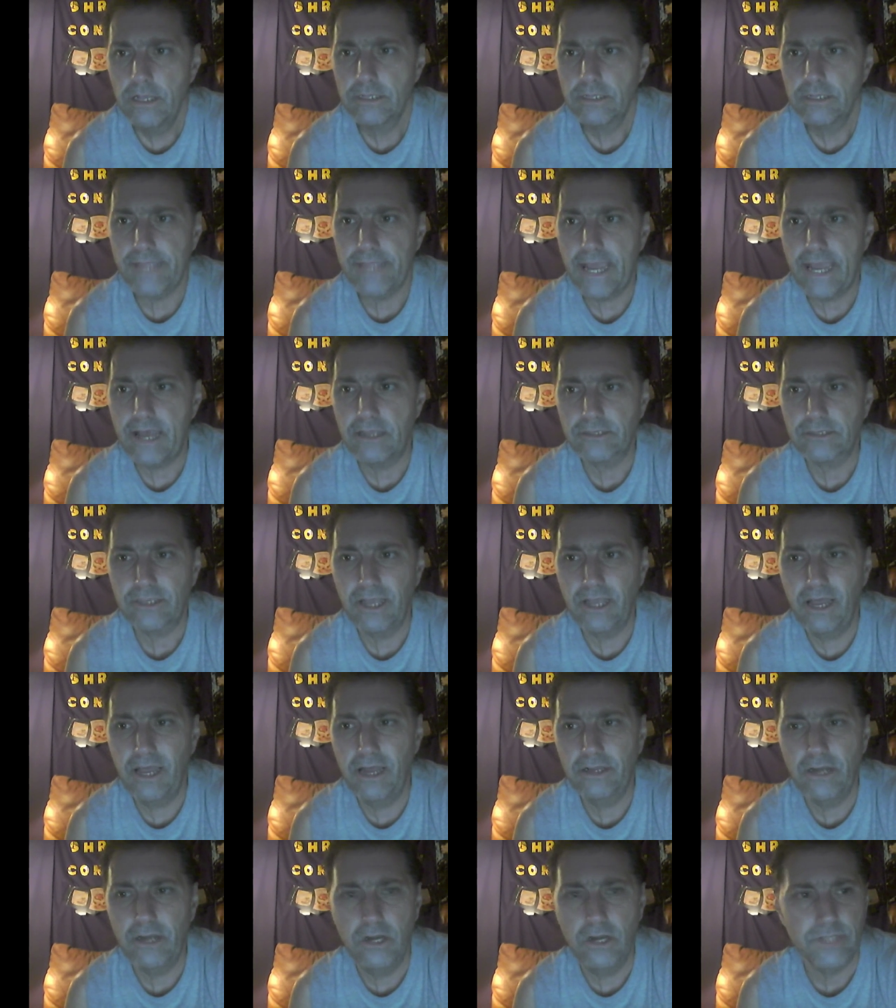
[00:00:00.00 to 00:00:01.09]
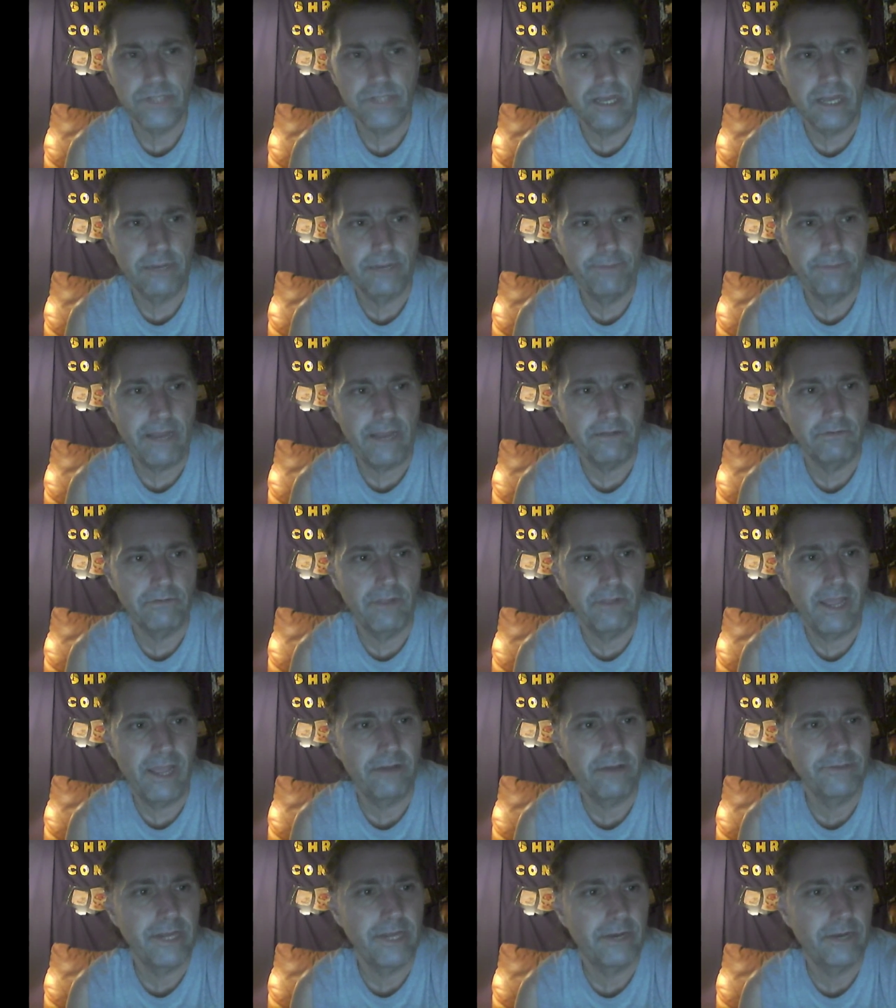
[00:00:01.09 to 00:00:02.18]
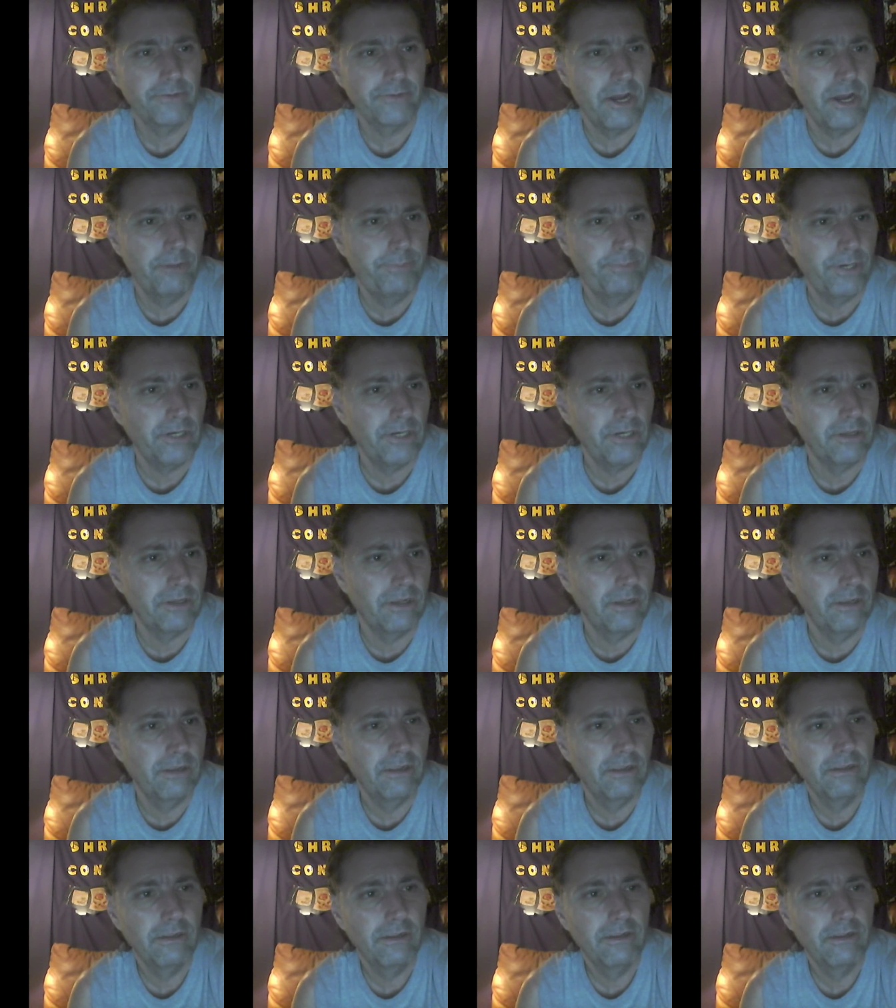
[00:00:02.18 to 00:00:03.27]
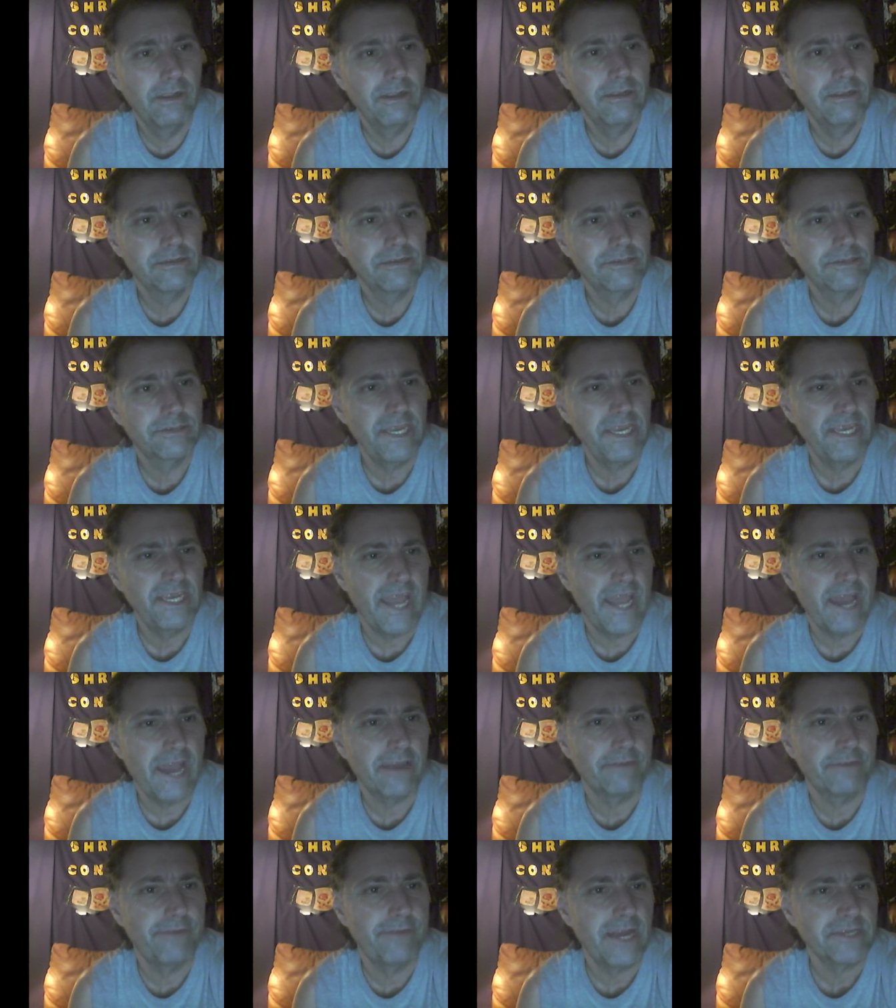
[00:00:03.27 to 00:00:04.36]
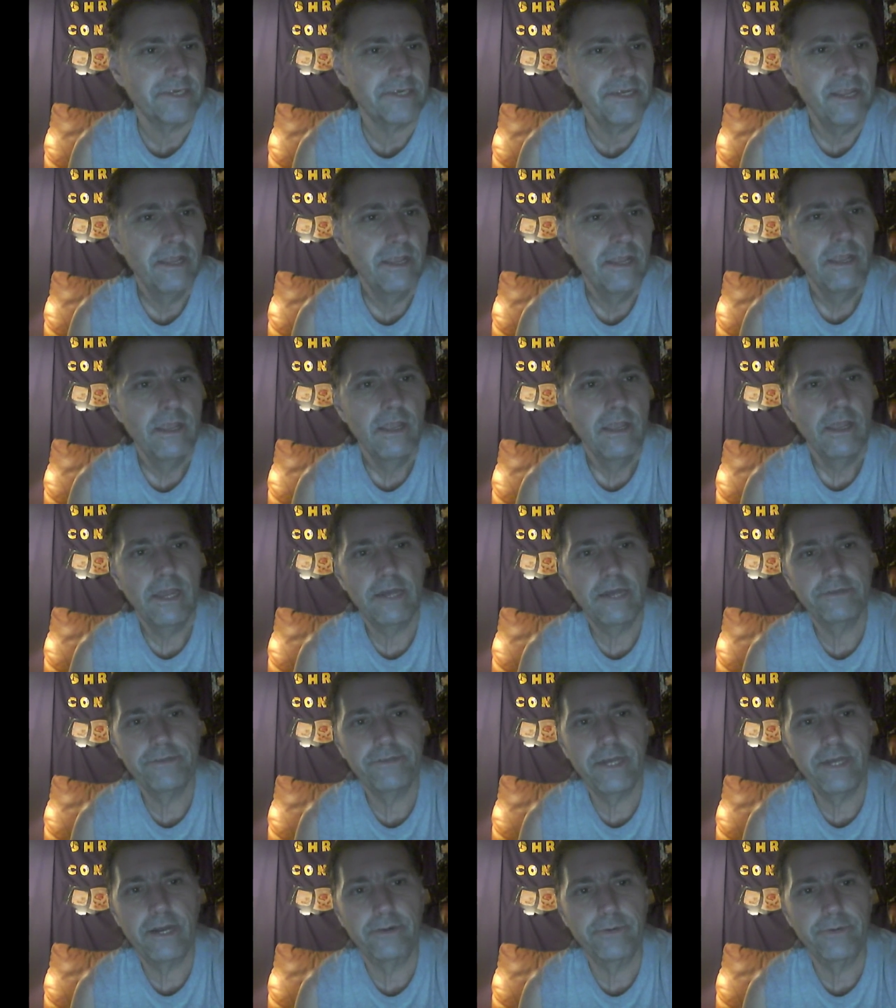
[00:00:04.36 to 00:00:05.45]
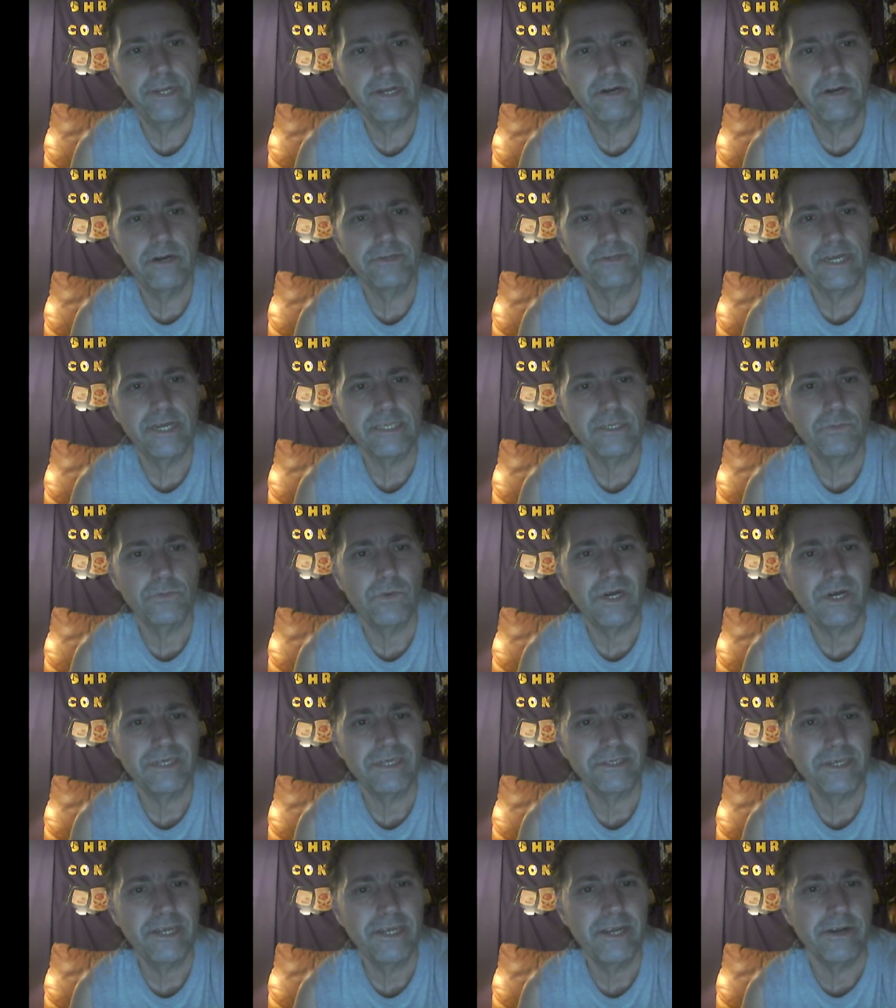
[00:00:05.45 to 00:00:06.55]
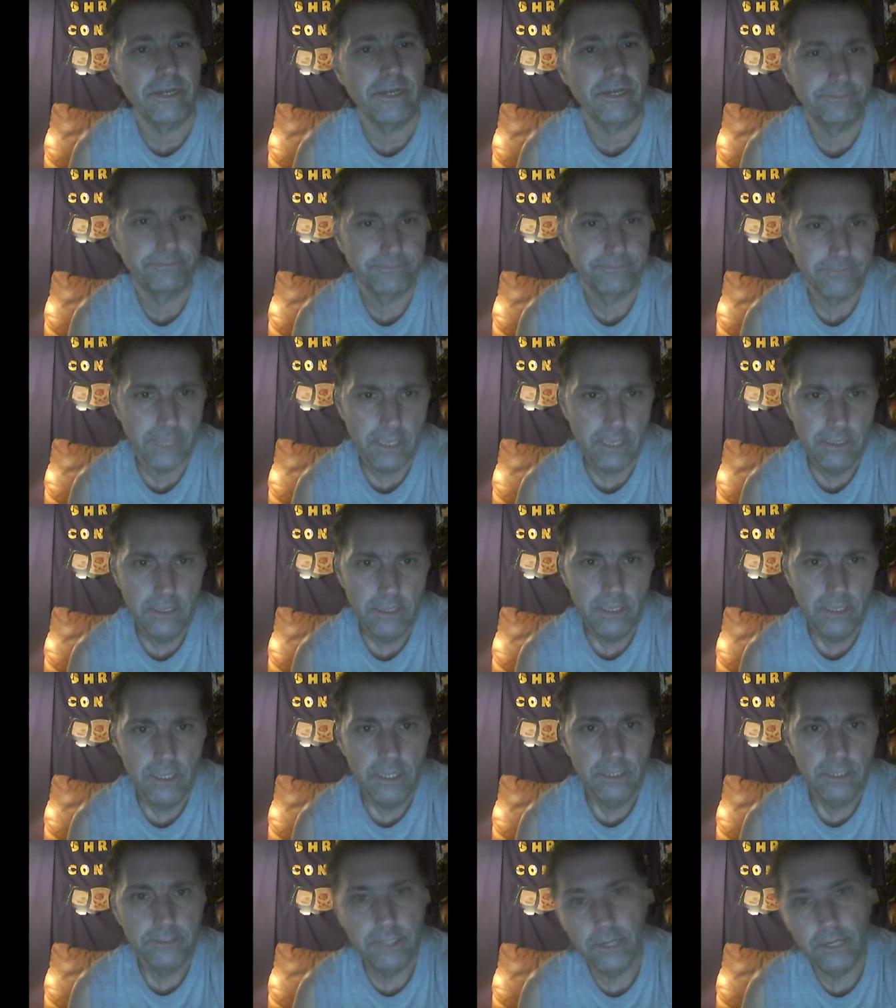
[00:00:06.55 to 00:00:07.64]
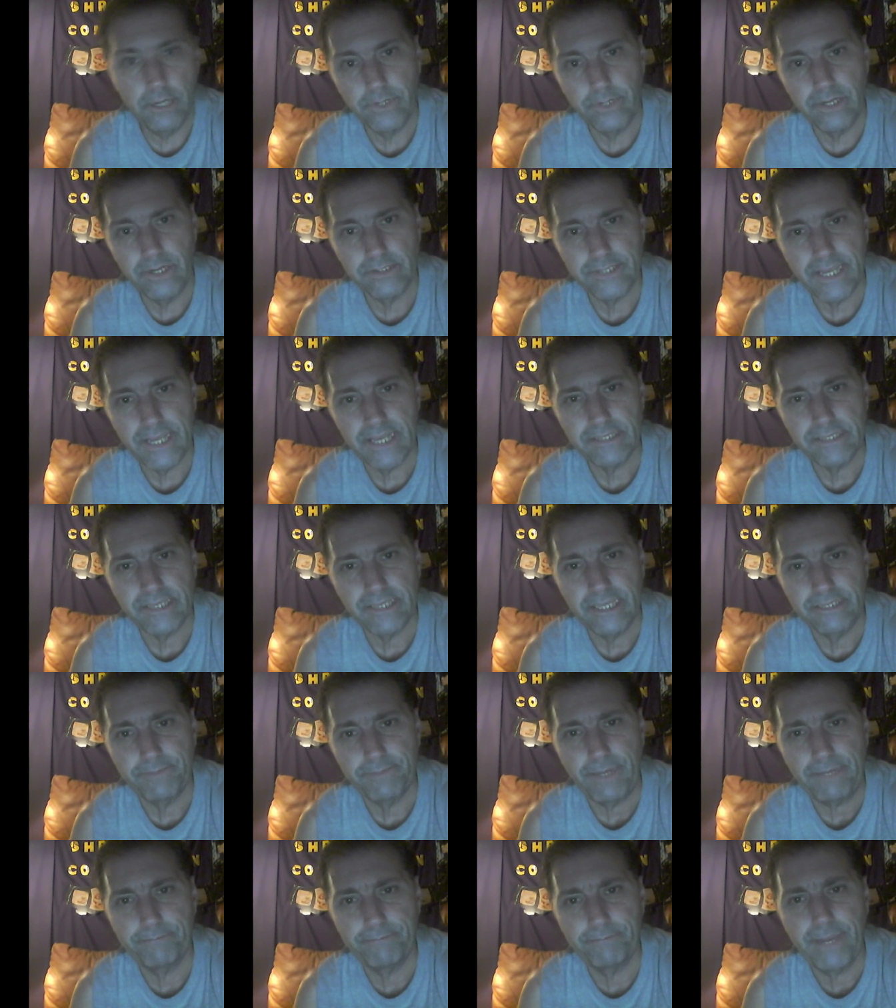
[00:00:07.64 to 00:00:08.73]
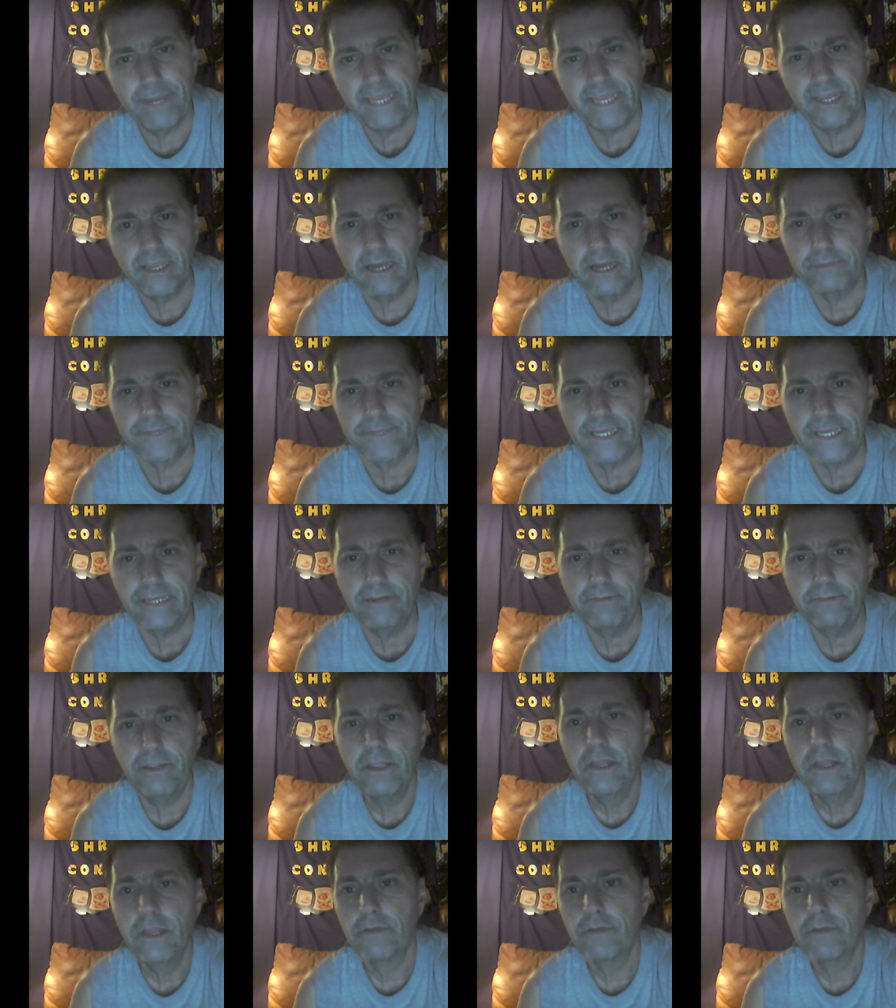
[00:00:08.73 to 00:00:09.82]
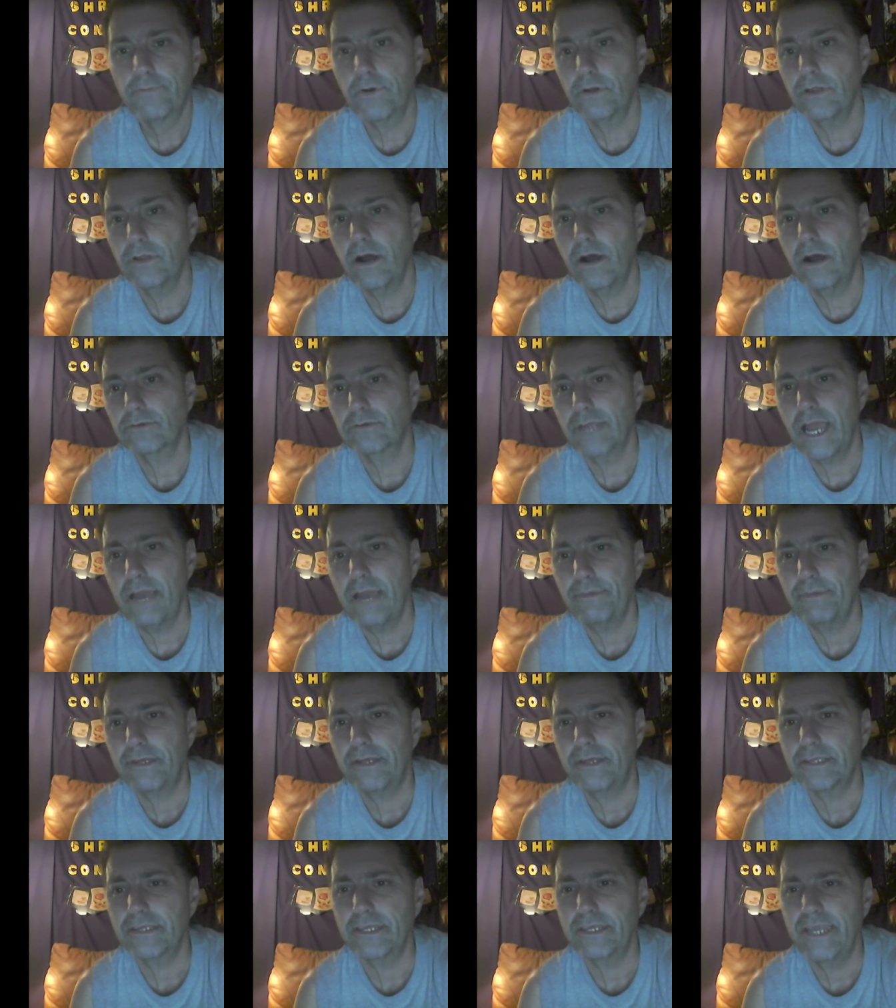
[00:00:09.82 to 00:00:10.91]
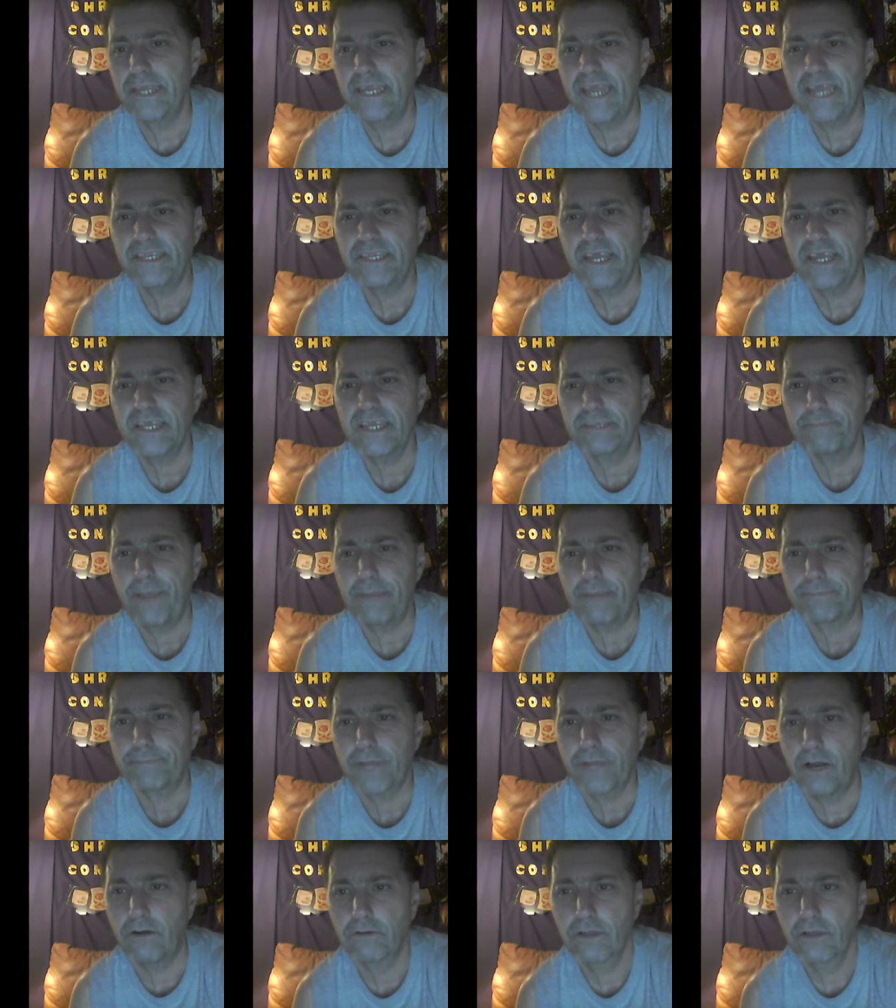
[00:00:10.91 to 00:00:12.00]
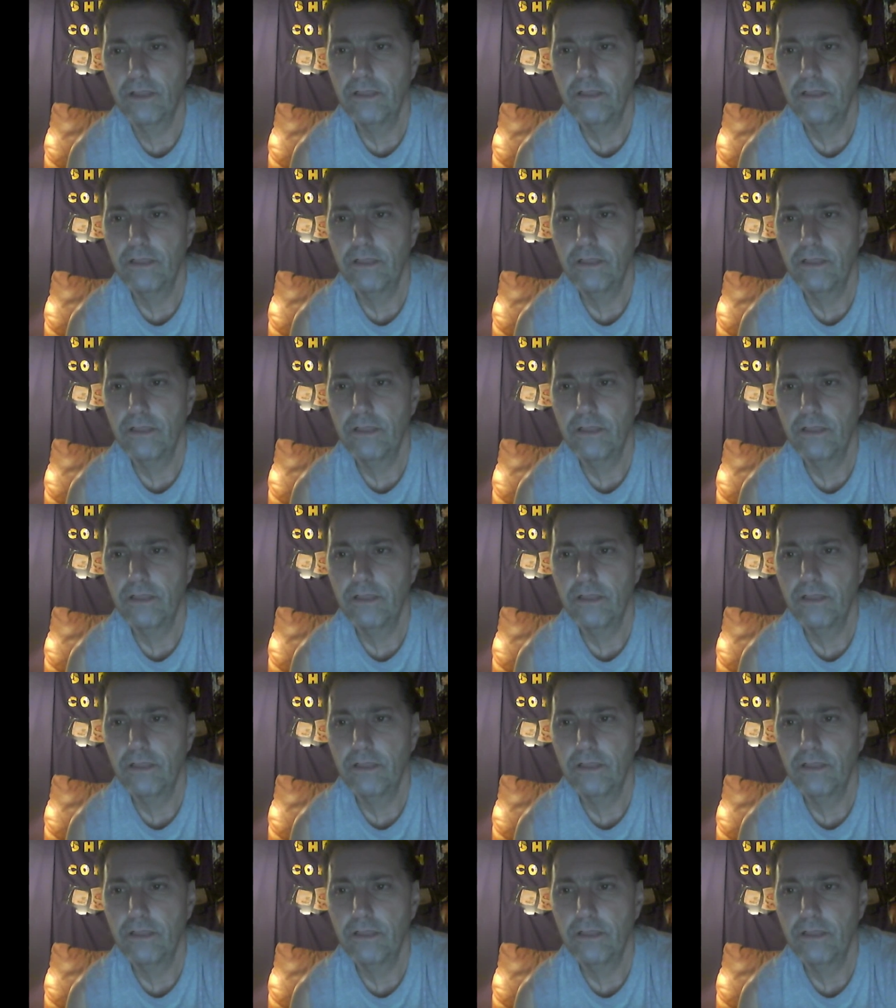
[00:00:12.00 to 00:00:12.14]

Styles uh, goes on about how Del Rio put Cena out of action and Del Rio doesn't want to hear it. Del Rio says he's been beating up Cena for a long time and doesn't need AJ's pep talk.